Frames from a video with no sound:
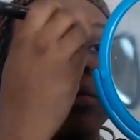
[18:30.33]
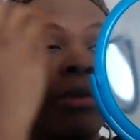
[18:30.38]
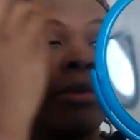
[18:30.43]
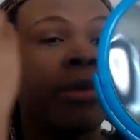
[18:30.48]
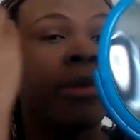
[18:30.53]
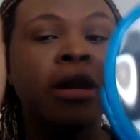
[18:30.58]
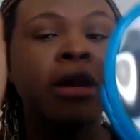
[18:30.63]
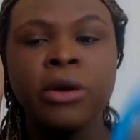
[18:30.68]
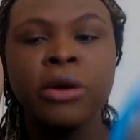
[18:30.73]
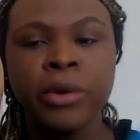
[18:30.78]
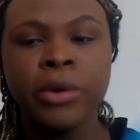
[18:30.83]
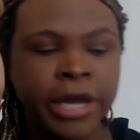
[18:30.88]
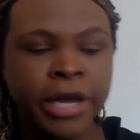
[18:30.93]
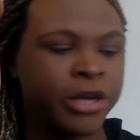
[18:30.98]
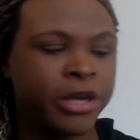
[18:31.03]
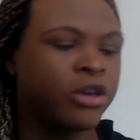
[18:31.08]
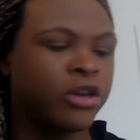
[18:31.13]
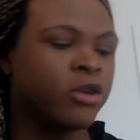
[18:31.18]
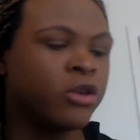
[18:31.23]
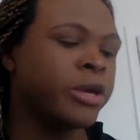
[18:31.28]
We met on
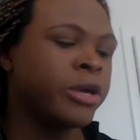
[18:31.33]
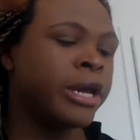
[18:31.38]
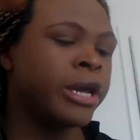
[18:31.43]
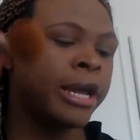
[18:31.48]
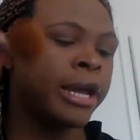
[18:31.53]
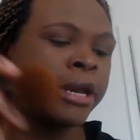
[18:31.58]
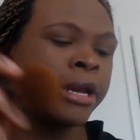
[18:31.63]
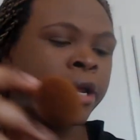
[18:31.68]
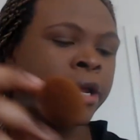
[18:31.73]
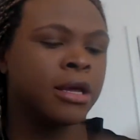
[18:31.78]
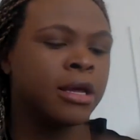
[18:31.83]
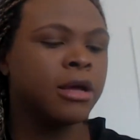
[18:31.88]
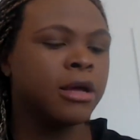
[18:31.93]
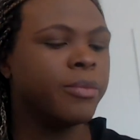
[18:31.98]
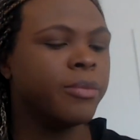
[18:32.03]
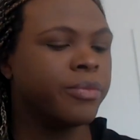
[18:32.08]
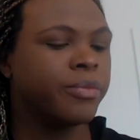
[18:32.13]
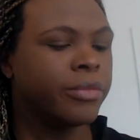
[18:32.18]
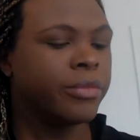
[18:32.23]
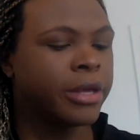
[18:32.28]
OkCupid.
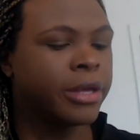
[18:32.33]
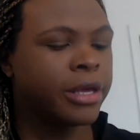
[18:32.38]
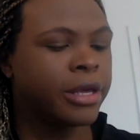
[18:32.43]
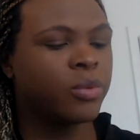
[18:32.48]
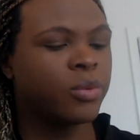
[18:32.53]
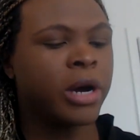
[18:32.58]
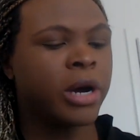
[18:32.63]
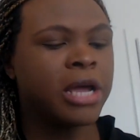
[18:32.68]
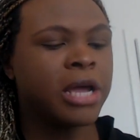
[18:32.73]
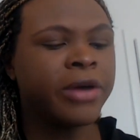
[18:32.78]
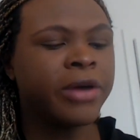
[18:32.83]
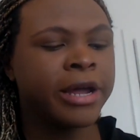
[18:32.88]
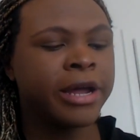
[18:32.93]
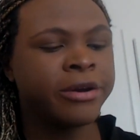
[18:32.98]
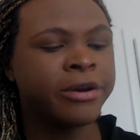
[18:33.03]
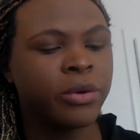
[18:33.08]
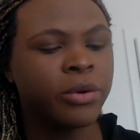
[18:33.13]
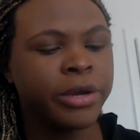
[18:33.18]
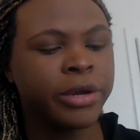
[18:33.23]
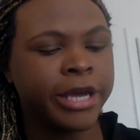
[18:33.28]
His wife
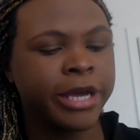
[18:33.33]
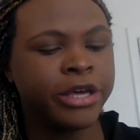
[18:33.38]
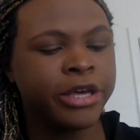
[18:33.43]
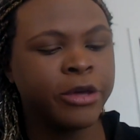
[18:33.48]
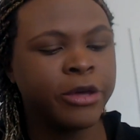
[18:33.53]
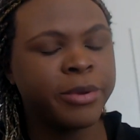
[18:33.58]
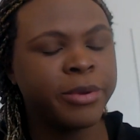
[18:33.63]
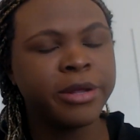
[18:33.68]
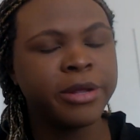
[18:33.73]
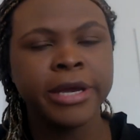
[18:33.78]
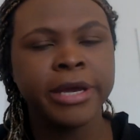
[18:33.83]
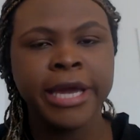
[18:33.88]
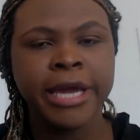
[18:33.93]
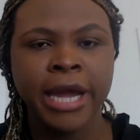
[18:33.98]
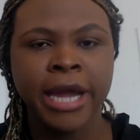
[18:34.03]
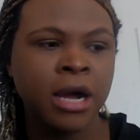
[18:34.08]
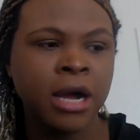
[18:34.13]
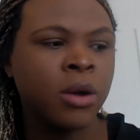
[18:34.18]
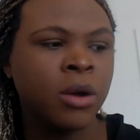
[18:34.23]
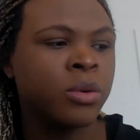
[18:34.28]
had an OkCupid
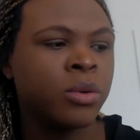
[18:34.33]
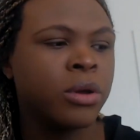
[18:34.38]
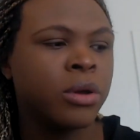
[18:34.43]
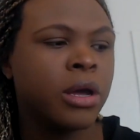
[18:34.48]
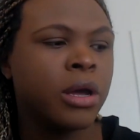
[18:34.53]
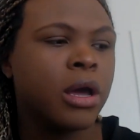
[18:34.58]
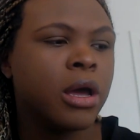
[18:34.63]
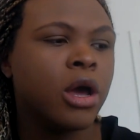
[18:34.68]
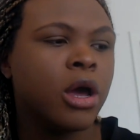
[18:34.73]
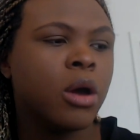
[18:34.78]
account.